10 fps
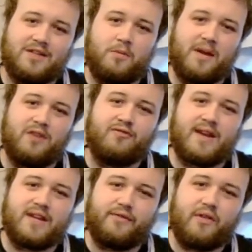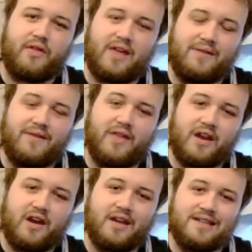or being ready for a thief in the
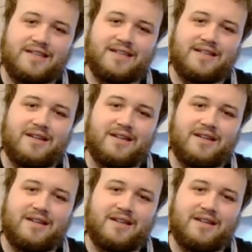night.